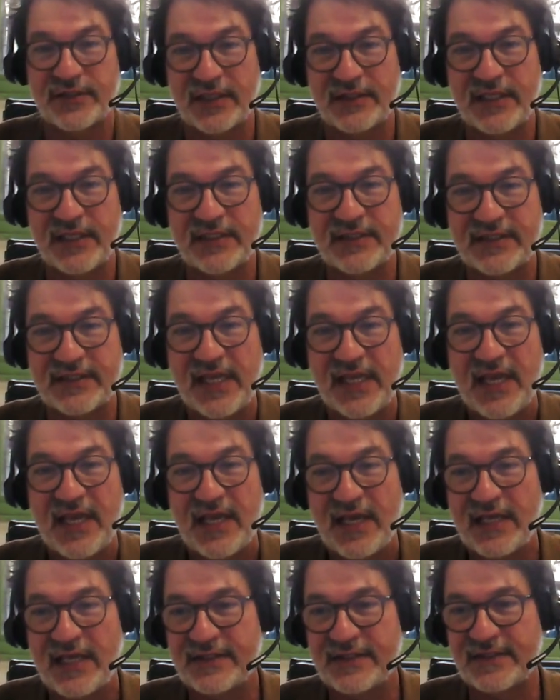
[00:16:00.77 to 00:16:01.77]
This
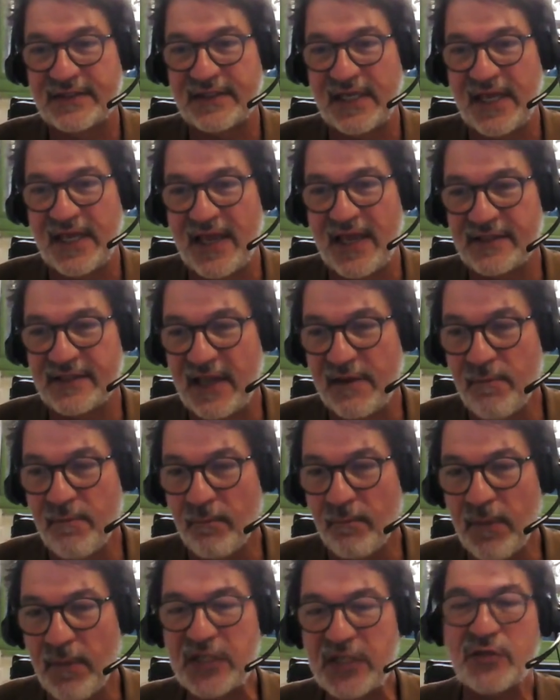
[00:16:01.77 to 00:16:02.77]
is a
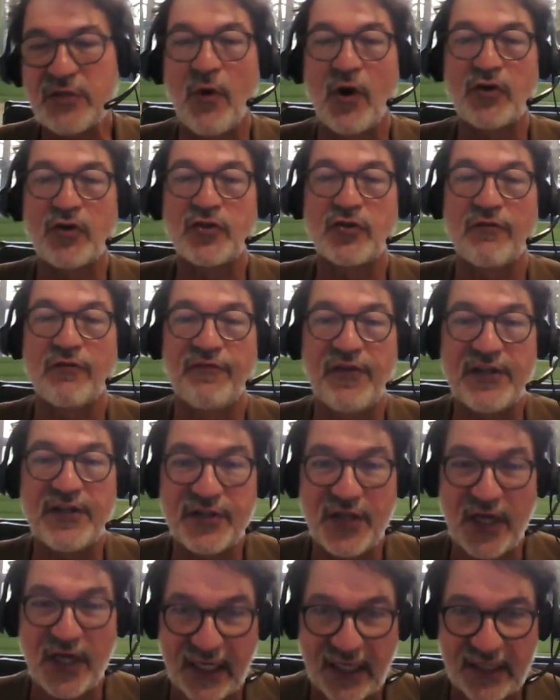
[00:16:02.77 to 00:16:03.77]
much more
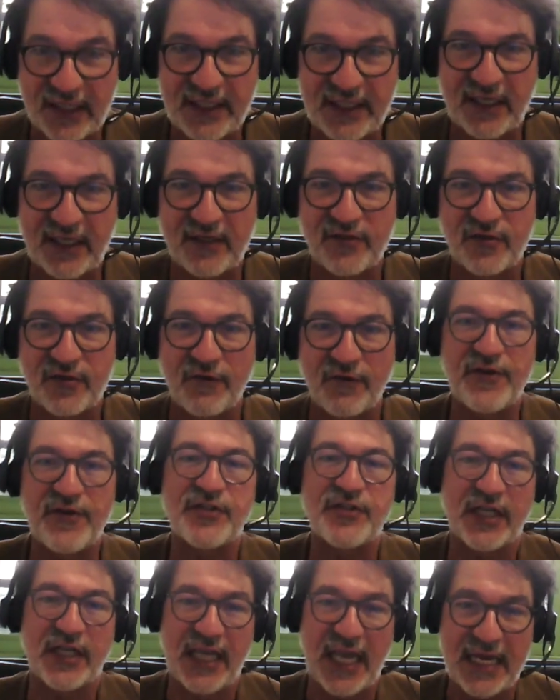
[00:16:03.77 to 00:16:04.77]

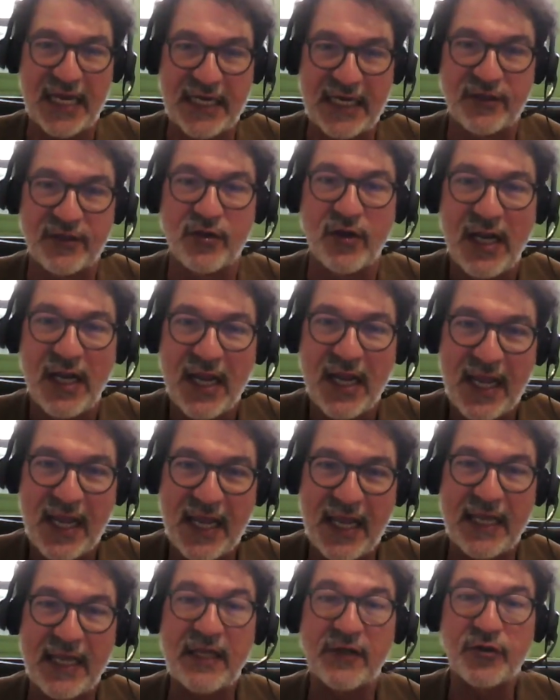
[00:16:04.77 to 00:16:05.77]
sophisticated
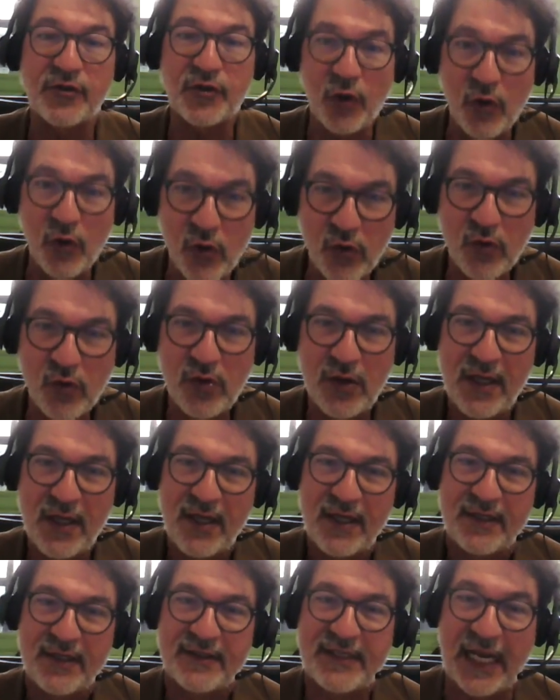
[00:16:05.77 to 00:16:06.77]
tool,
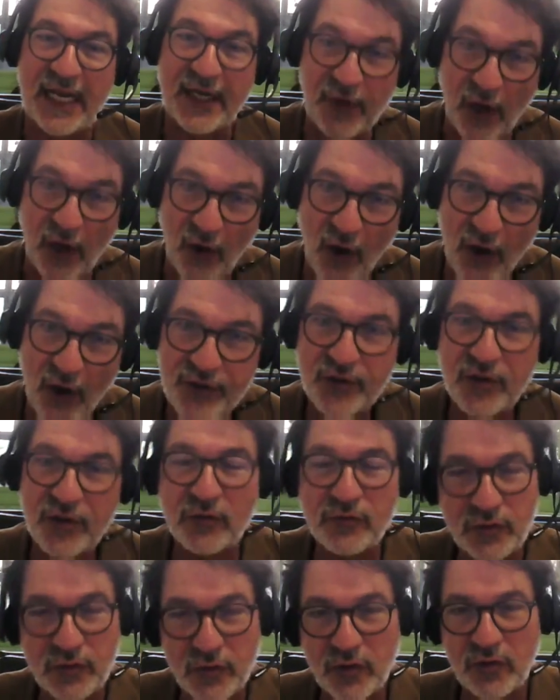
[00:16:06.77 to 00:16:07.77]

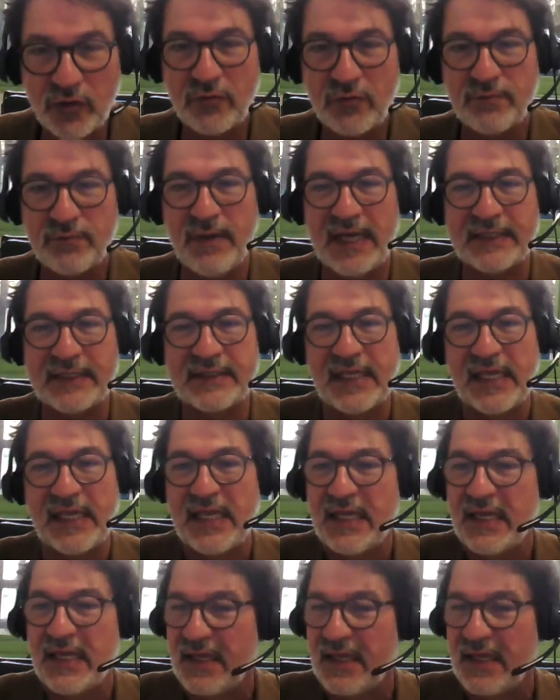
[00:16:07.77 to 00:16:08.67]
technological tool, but